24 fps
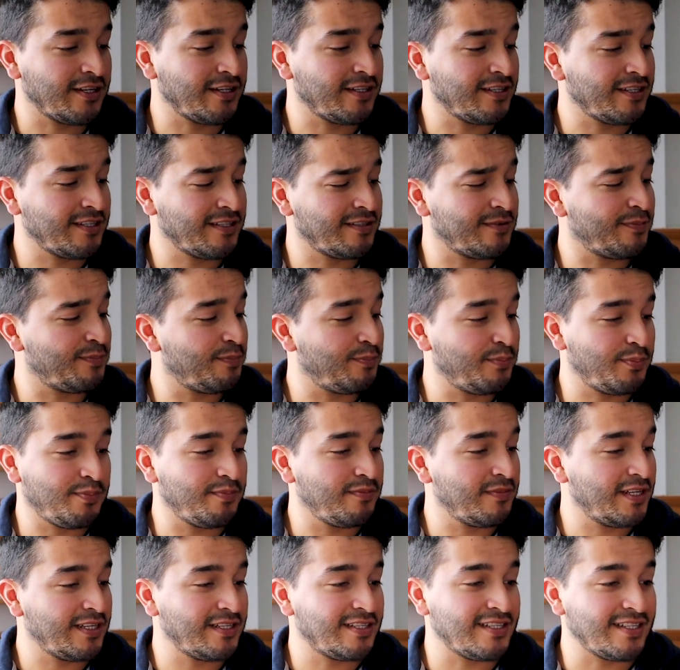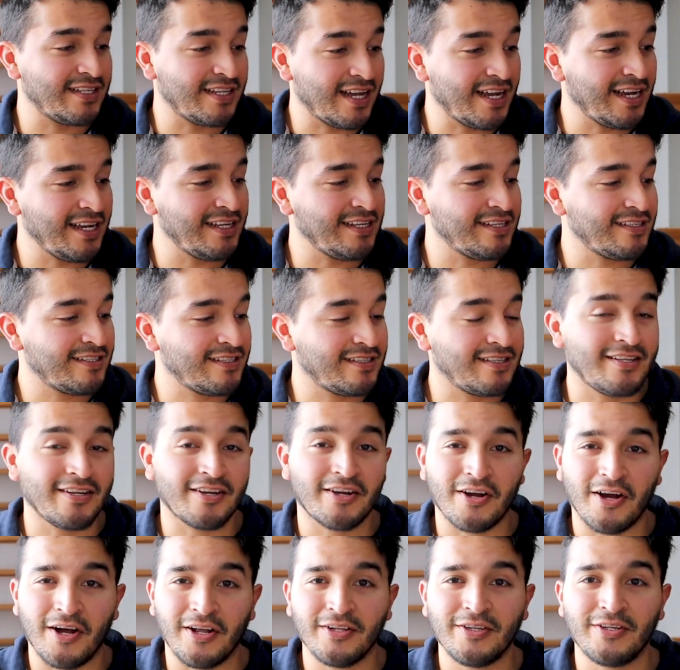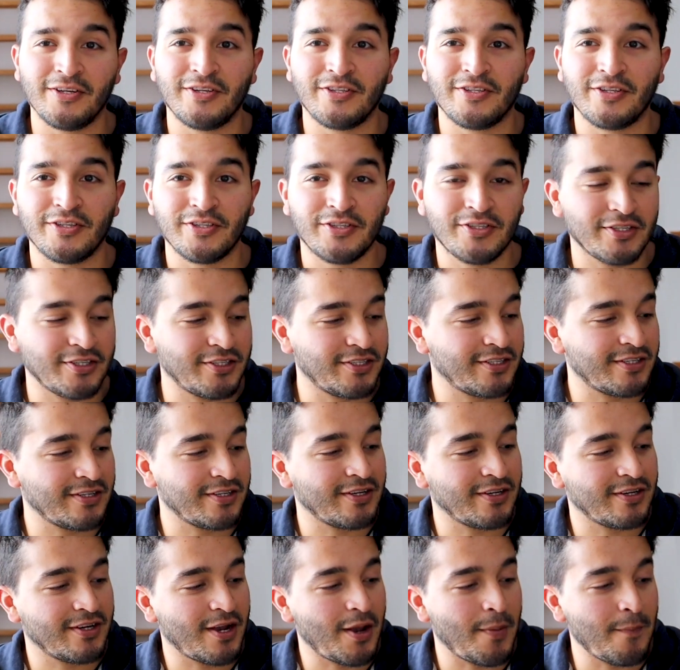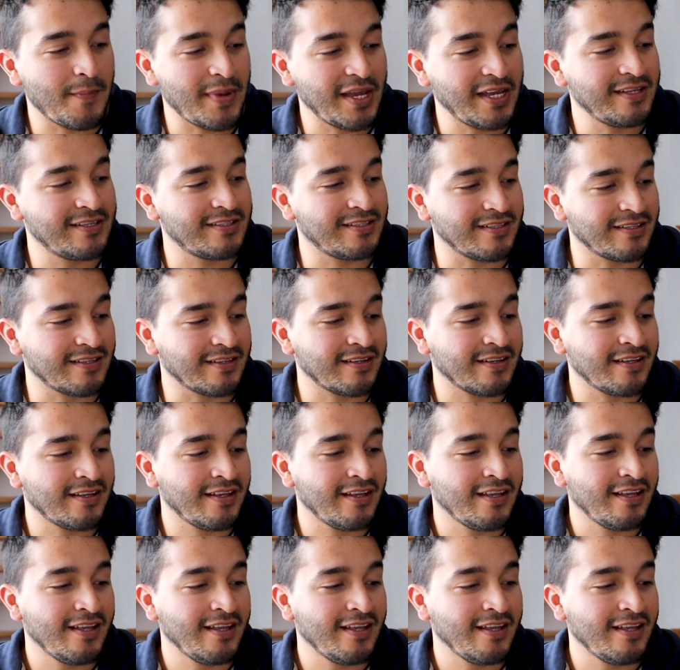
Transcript: It's nice. The colors are just amazing.